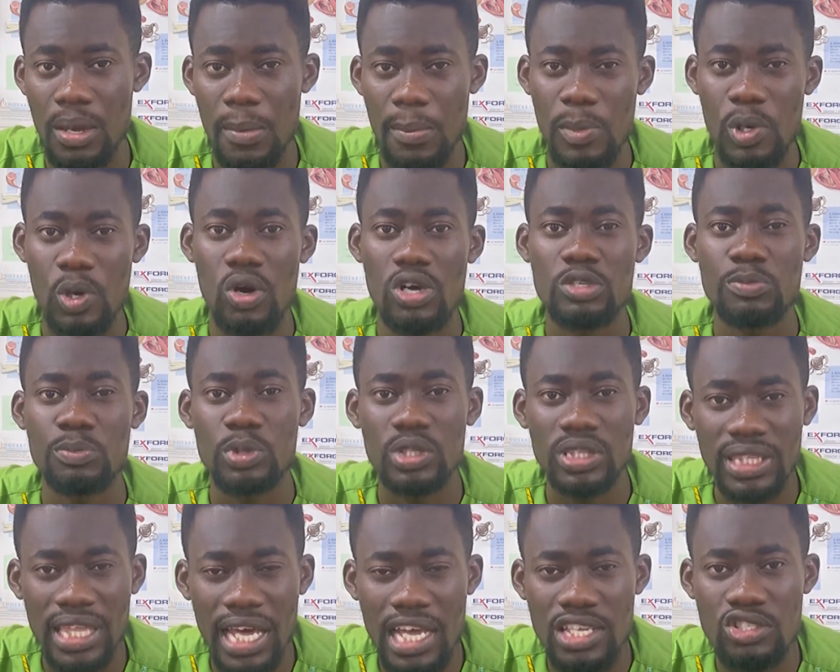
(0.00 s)
because
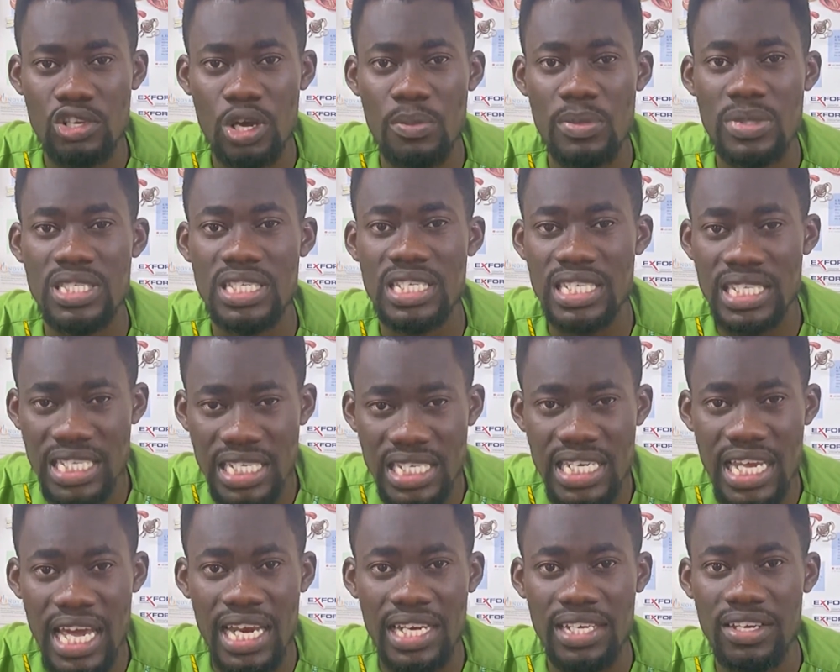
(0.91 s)
potassium is
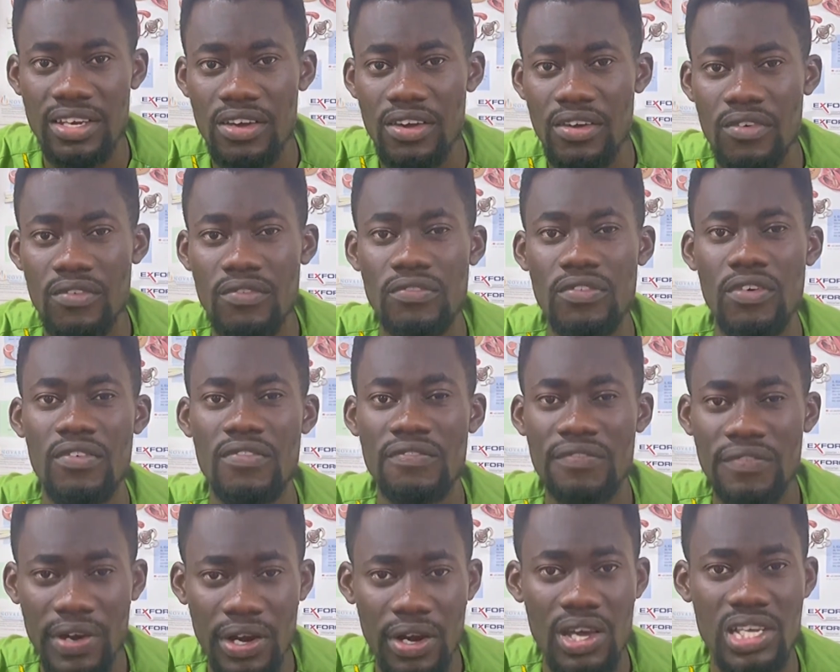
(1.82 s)
needed for
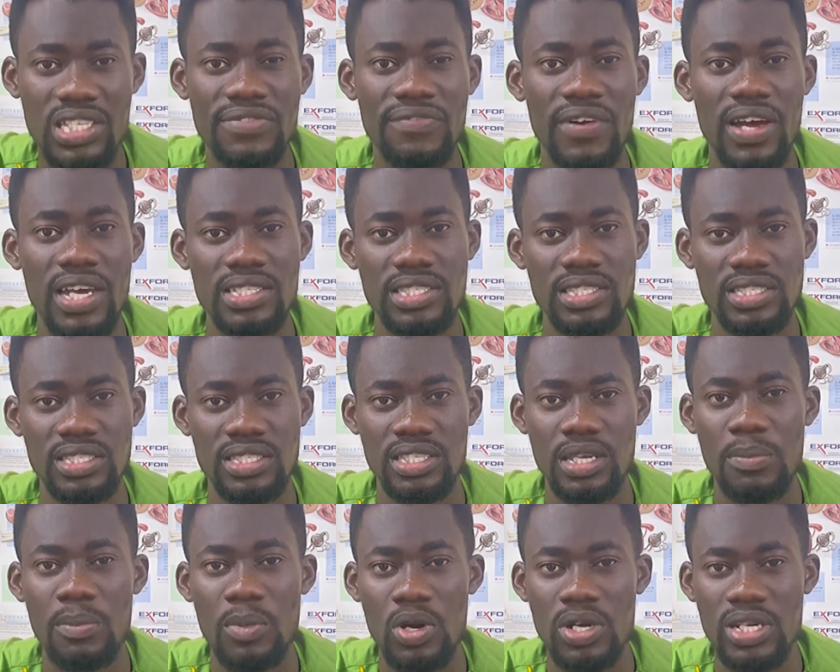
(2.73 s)
various functions in
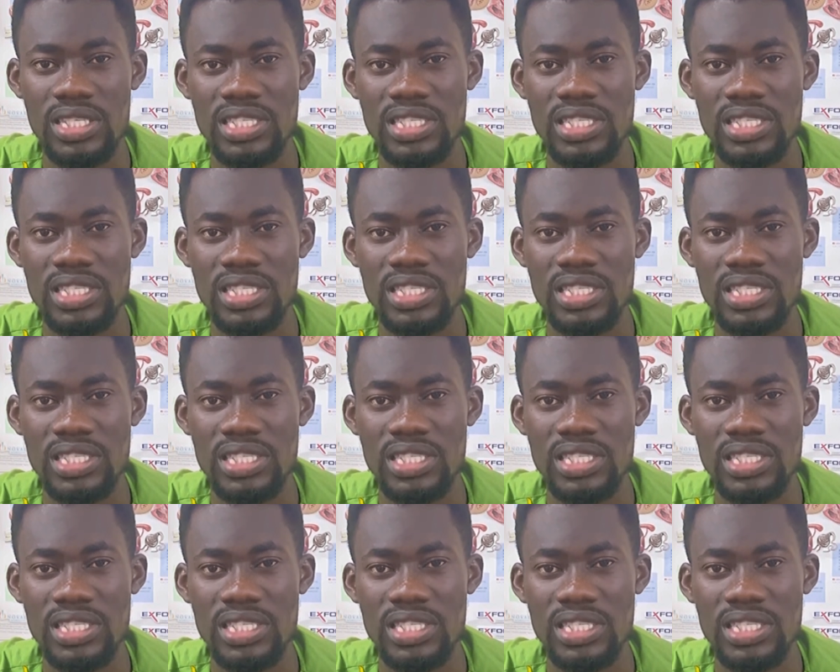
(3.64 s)
the body,